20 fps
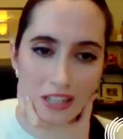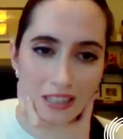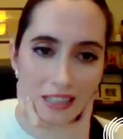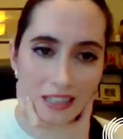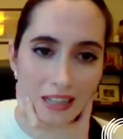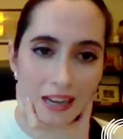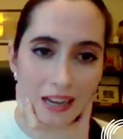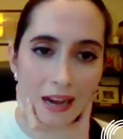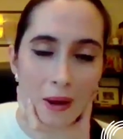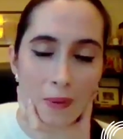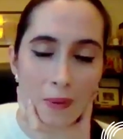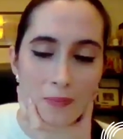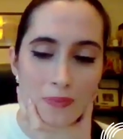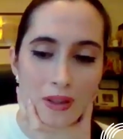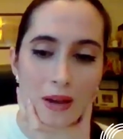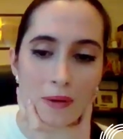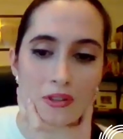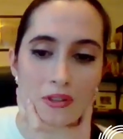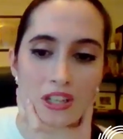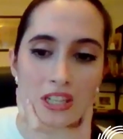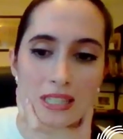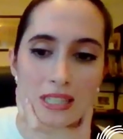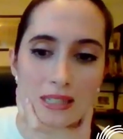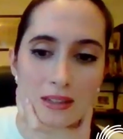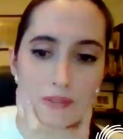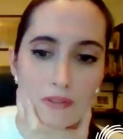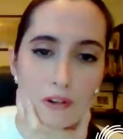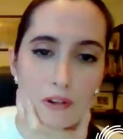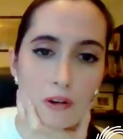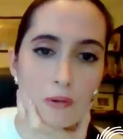And I'm
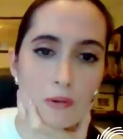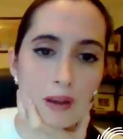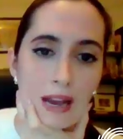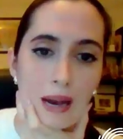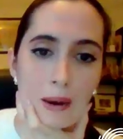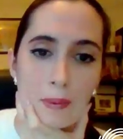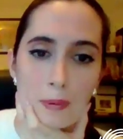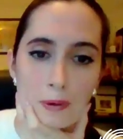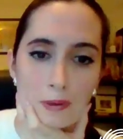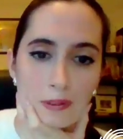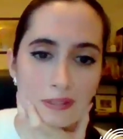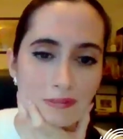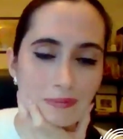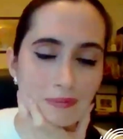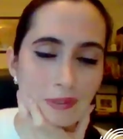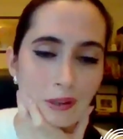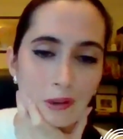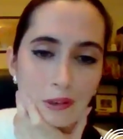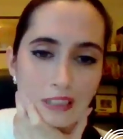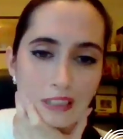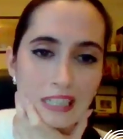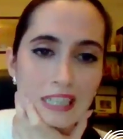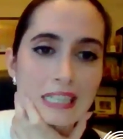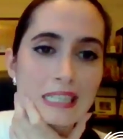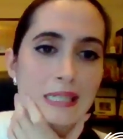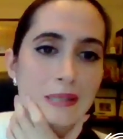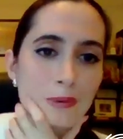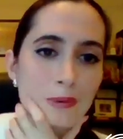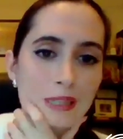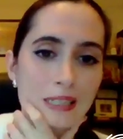just following up on
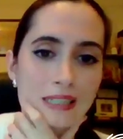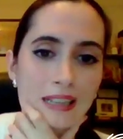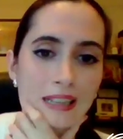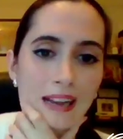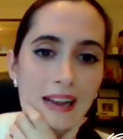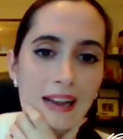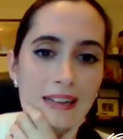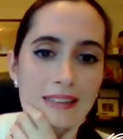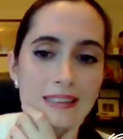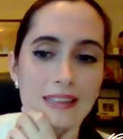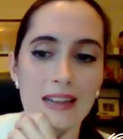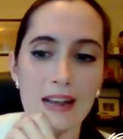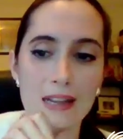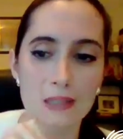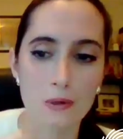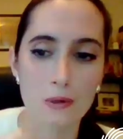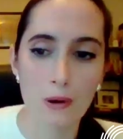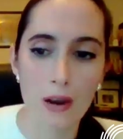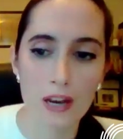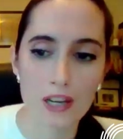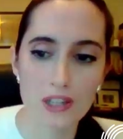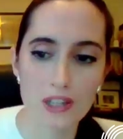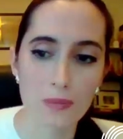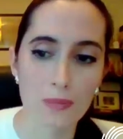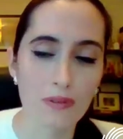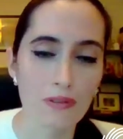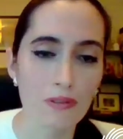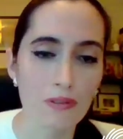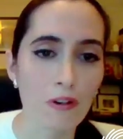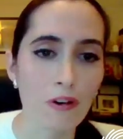this with the last
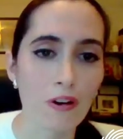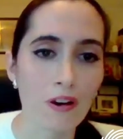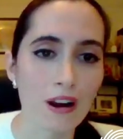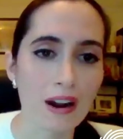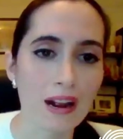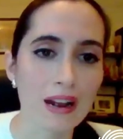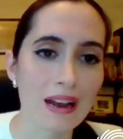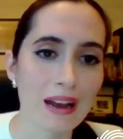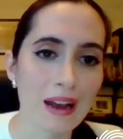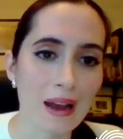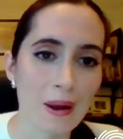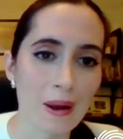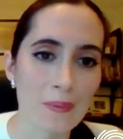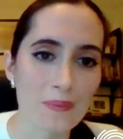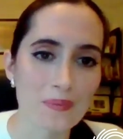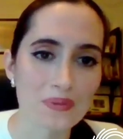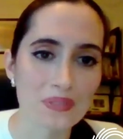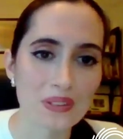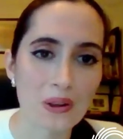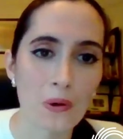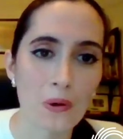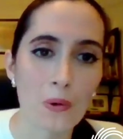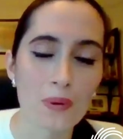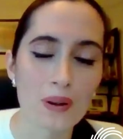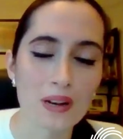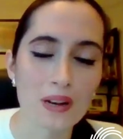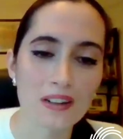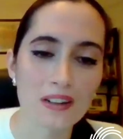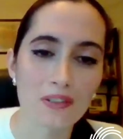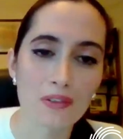question before
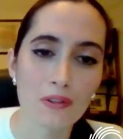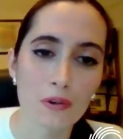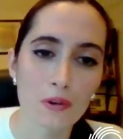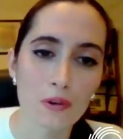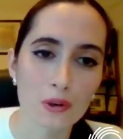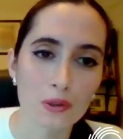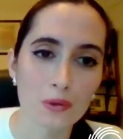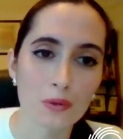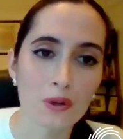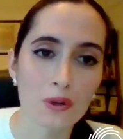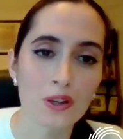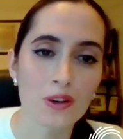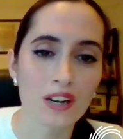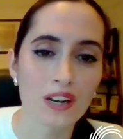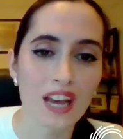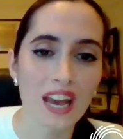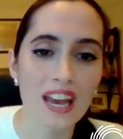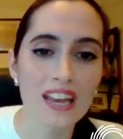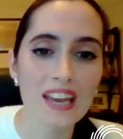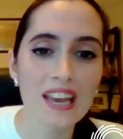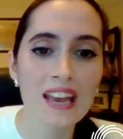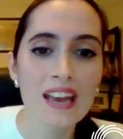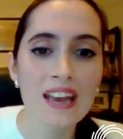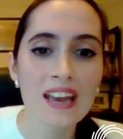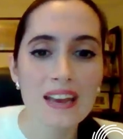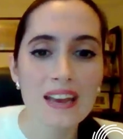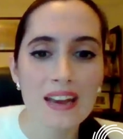opening the floor to Q&A.